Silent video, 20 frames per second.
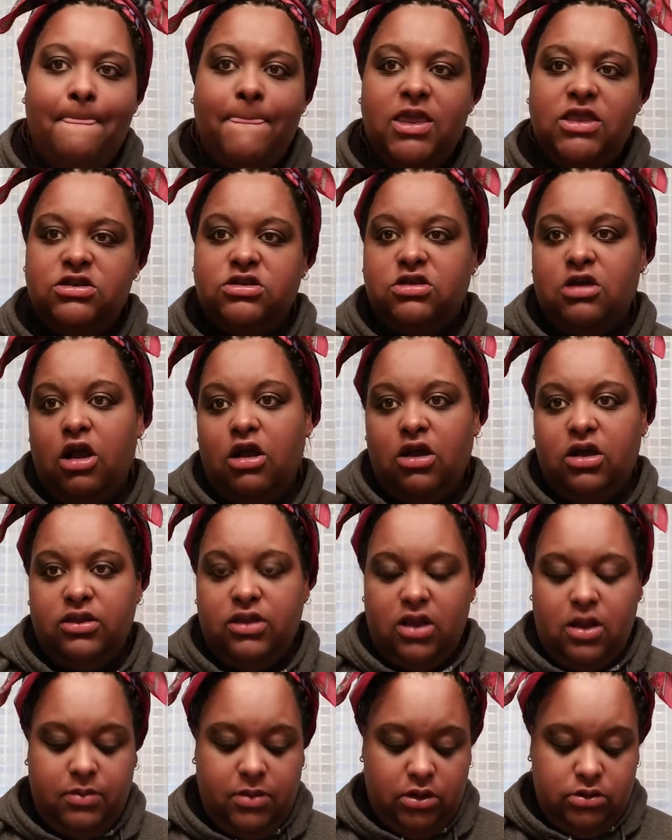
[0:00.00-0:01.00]
is darker
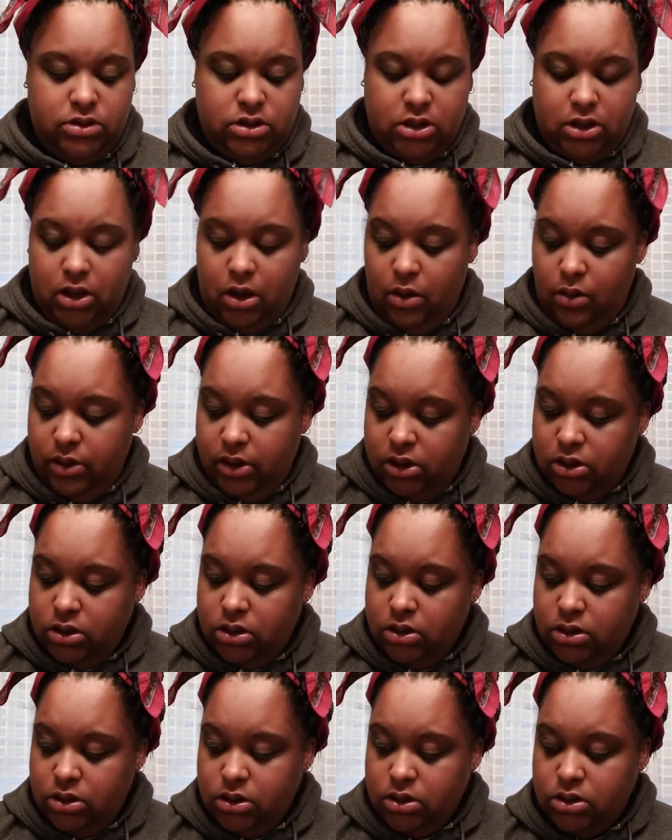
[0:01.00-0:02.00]
than I'm used to going,
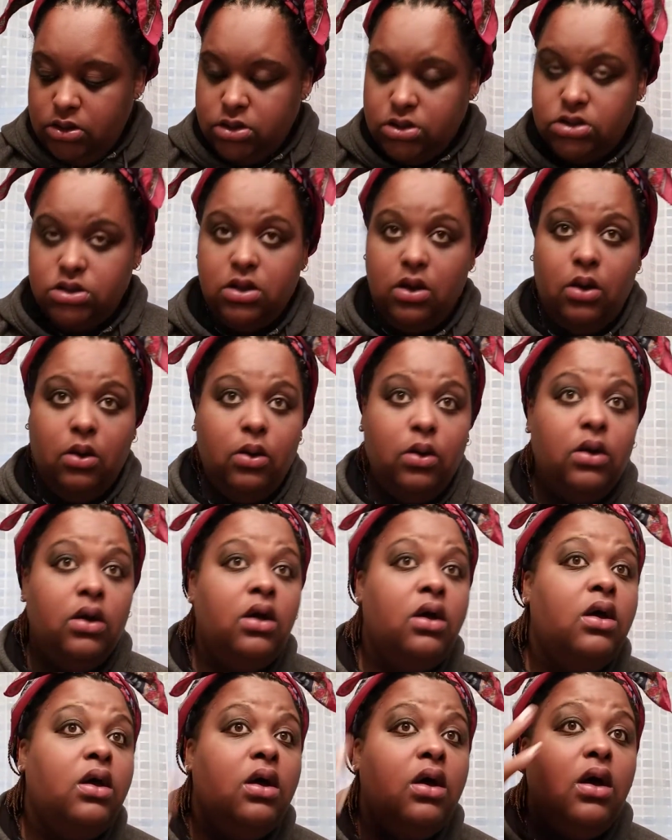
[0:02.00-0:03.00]
so
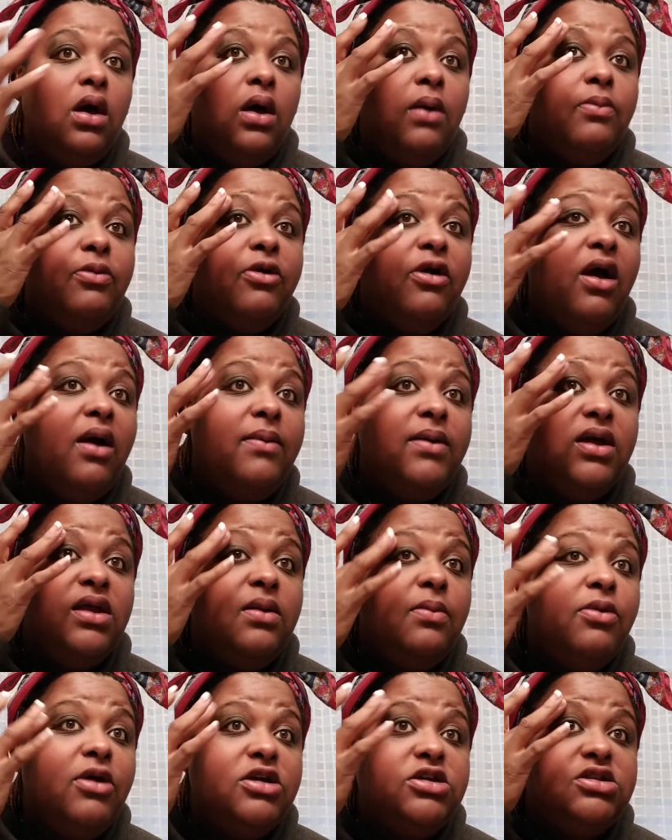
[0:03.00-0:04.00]
I'm probably going
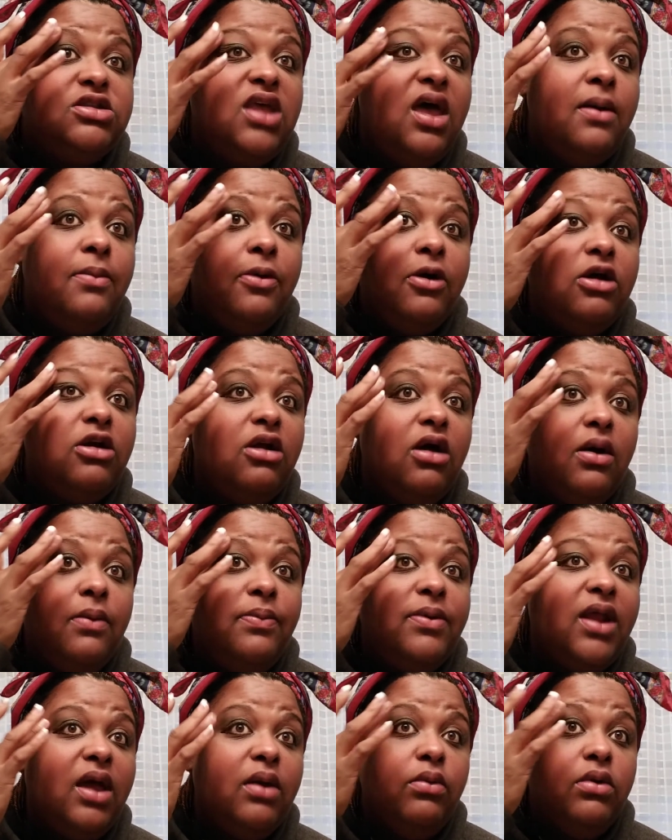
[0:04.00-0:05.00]
to brush that part off,
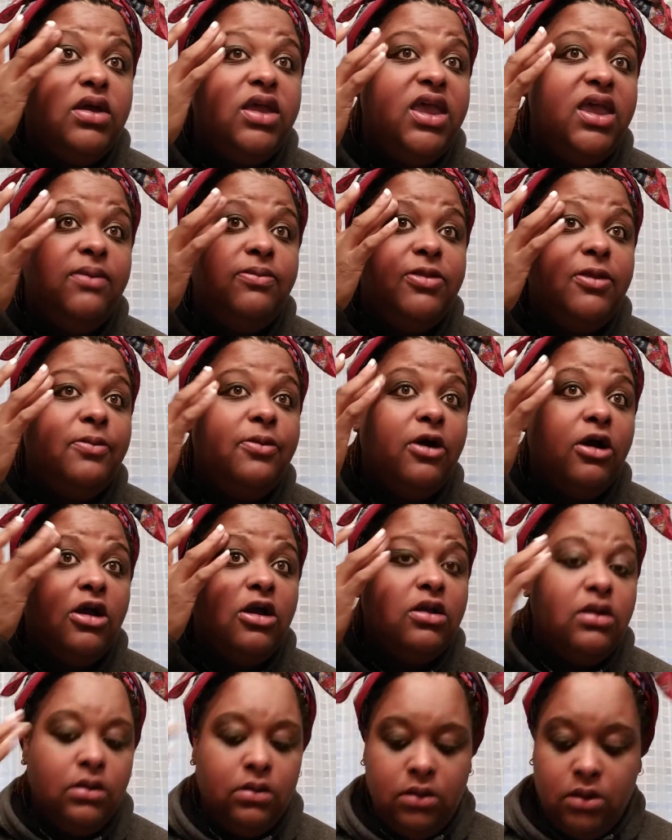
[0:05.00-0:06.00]
but I will keep the
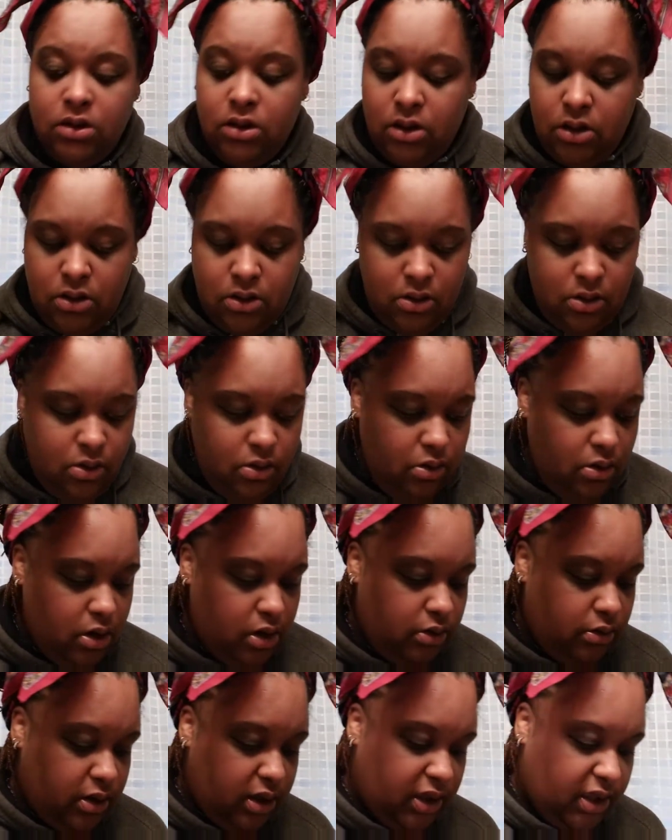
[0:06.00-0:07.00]
part, or
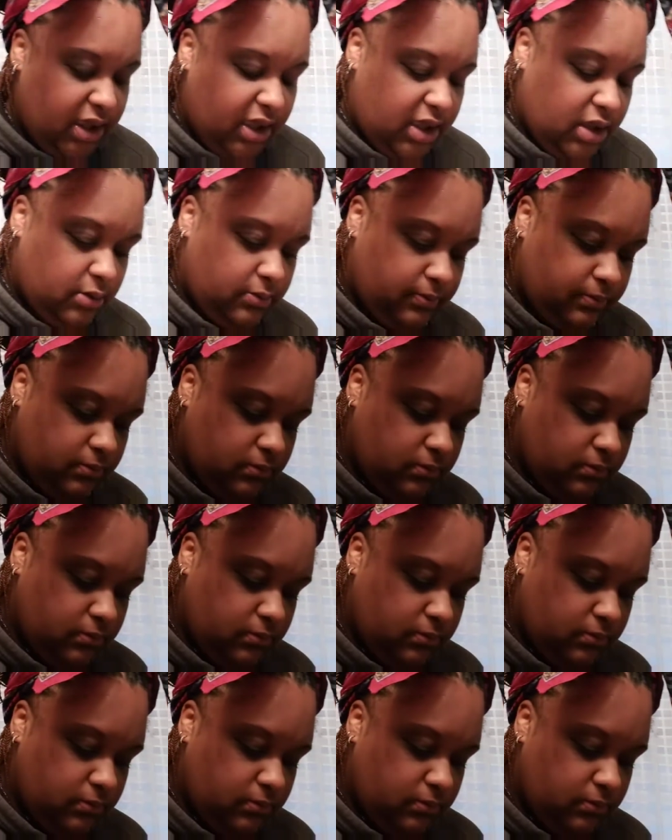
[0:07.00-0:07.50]
you can get